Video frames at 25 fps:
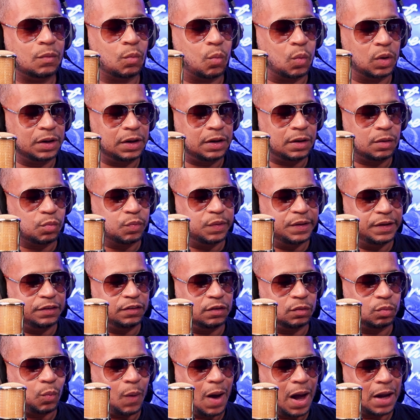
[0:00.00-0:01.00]
One of the
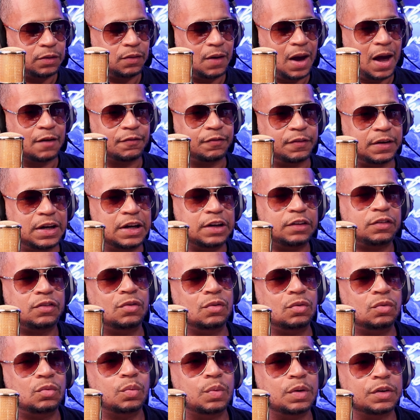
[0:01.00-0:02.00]
reasons why you have
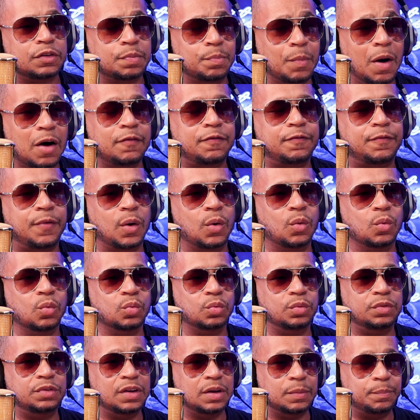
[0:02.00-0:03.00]
issues with
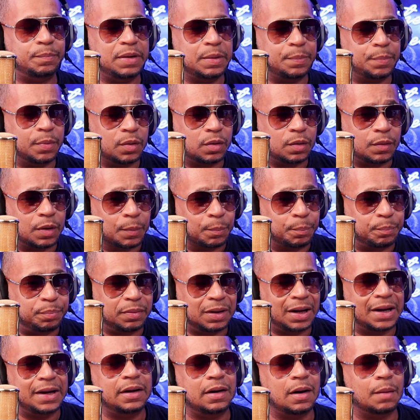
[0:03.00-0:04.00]
smartphones and people
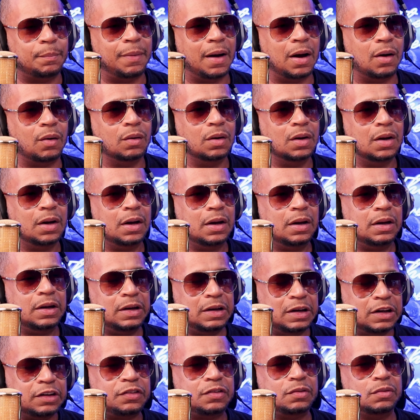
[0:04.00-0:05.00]
complain about
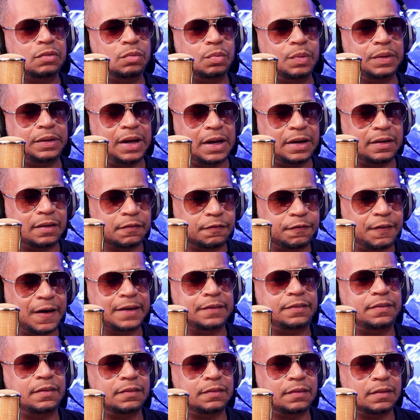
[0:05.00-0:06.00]
issues with their
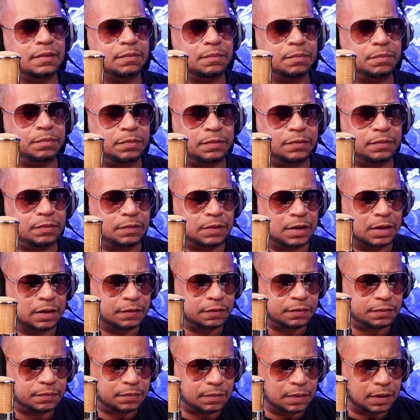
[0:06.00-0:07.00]
devices and
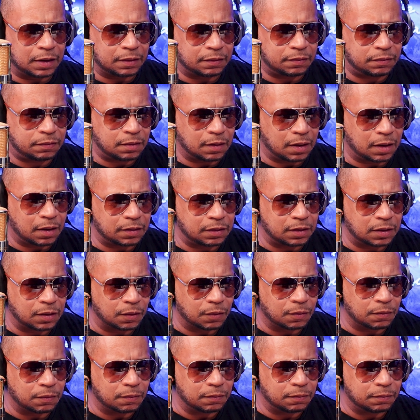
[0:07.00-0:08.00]
it's it uh, you
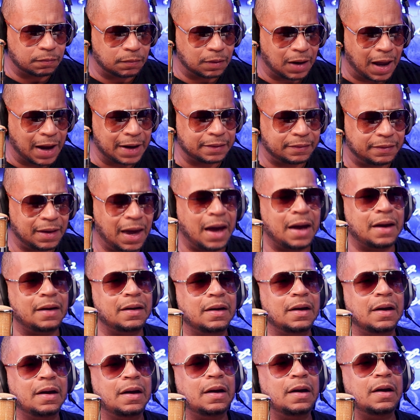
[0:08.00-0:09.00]
know like
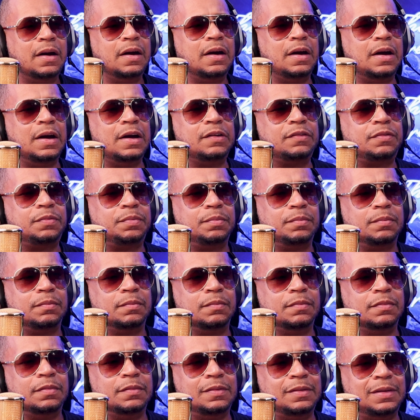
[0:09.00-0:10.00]
that is
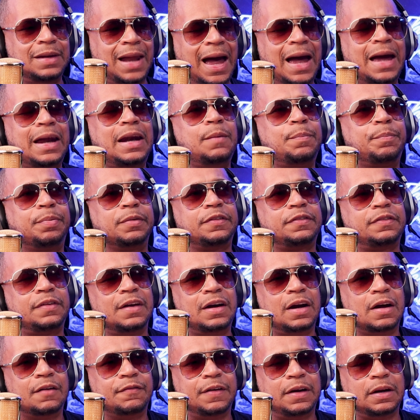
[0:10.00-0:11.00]

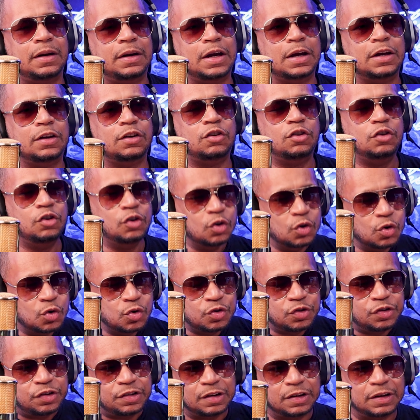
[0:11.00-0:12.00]
90% of it is
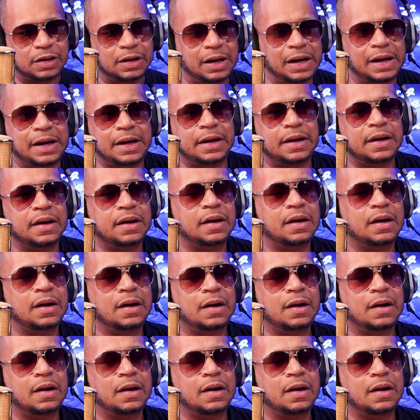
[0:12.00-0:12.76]
usually